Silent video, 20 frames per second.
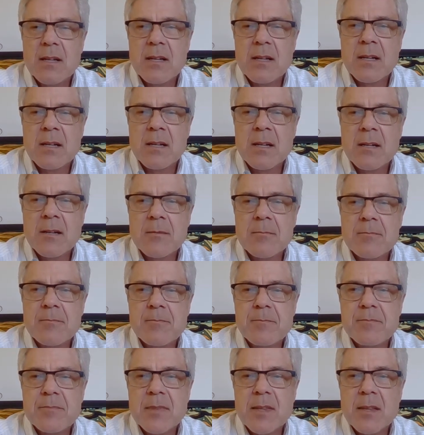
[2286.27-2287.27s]

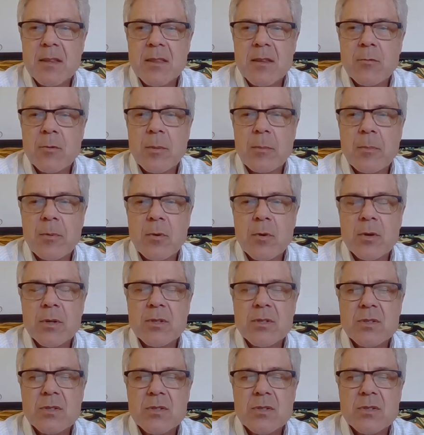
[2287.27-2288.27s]
The
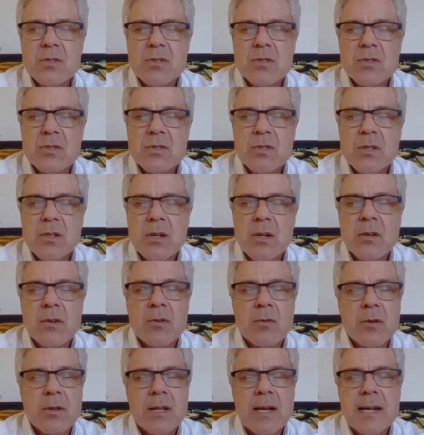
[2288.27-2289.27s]
reports, oh,
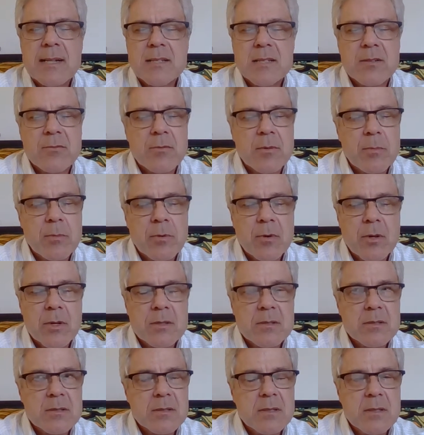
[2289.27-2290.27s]
there were lots of
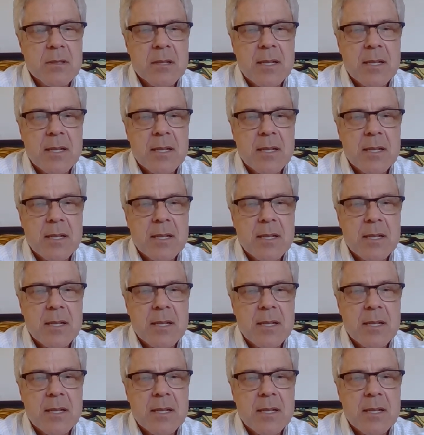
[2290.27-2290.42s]
reports,